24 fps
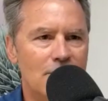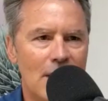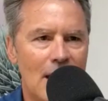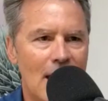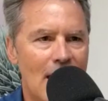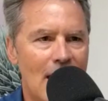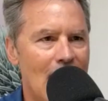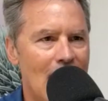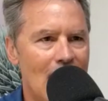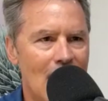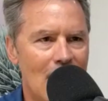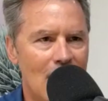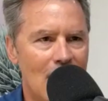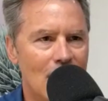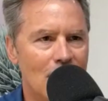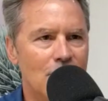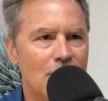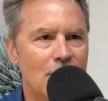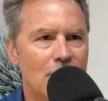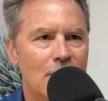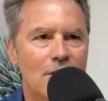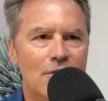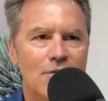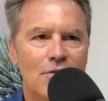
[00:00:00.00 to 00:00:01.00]
to
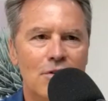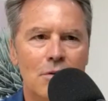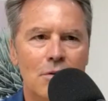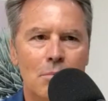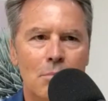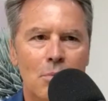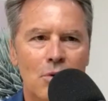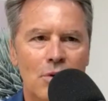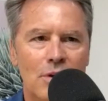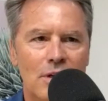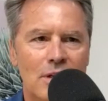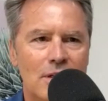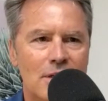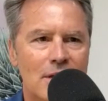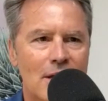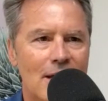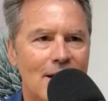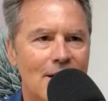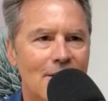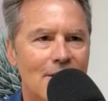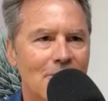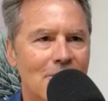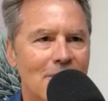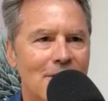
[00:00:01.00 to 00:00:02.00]
have if you're putting
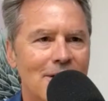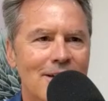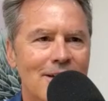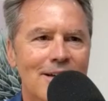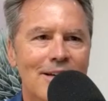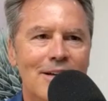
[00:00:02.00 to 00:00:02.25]
down,